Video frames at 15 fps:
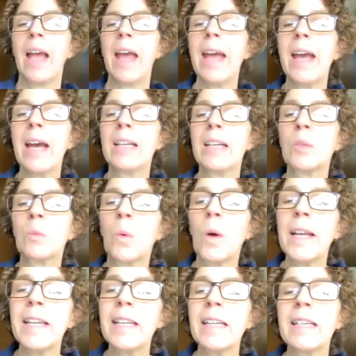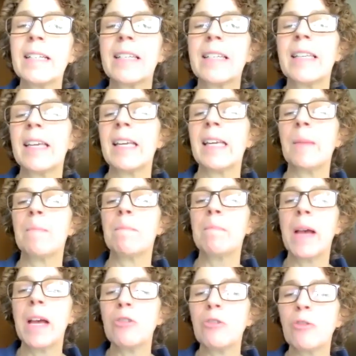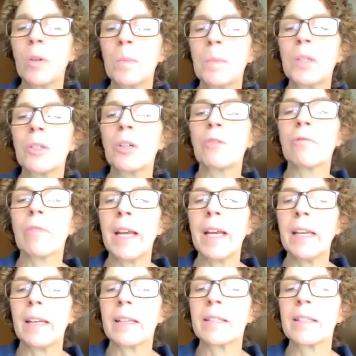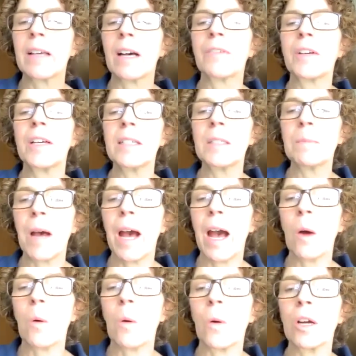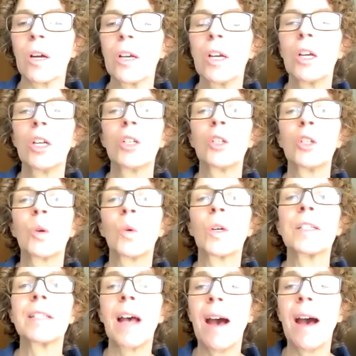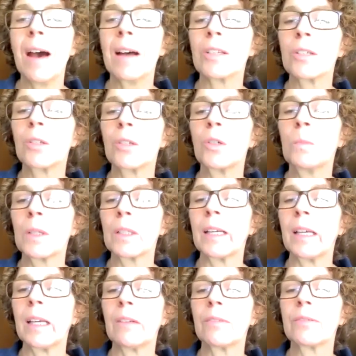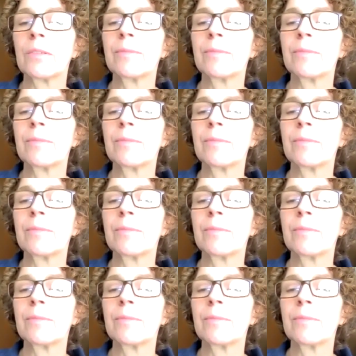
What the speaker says: And what is the immeasurable greatness of his power towards us who believe?